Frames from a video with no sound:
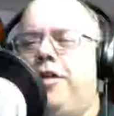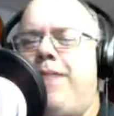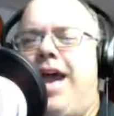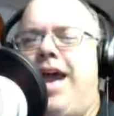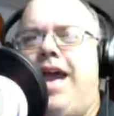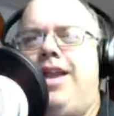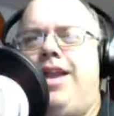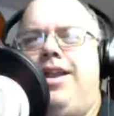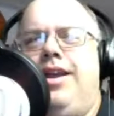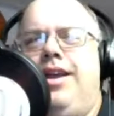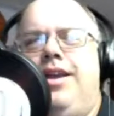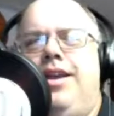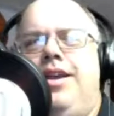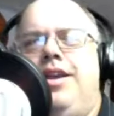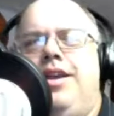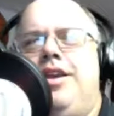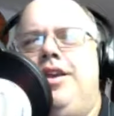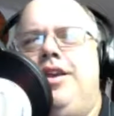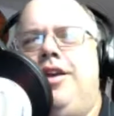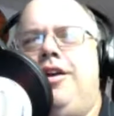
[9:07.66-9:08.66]
Matt.
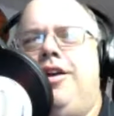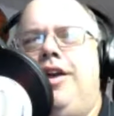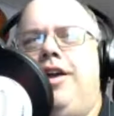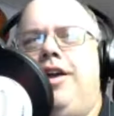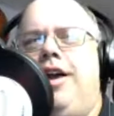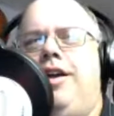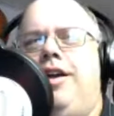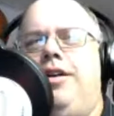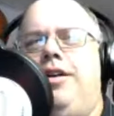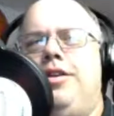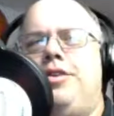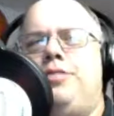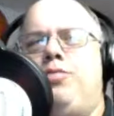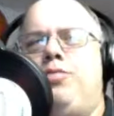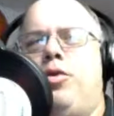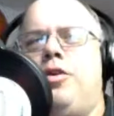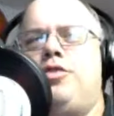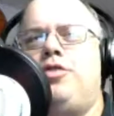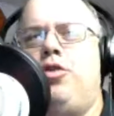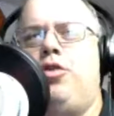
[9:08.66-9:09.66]
Your sports
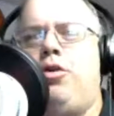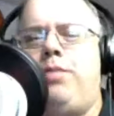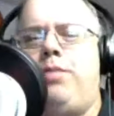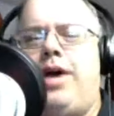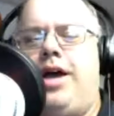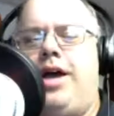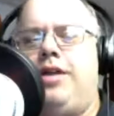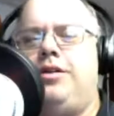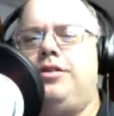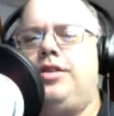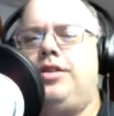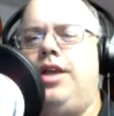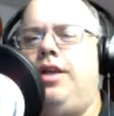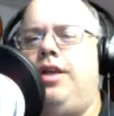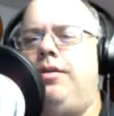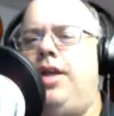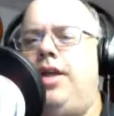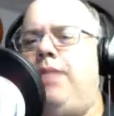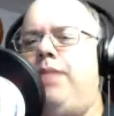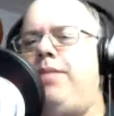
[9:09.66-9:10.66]
role models
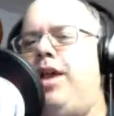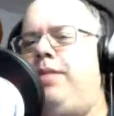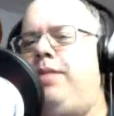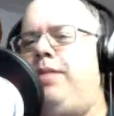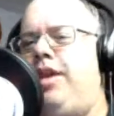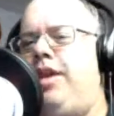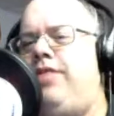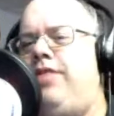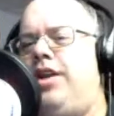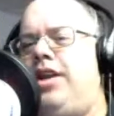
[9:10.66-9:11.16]
and maybe even a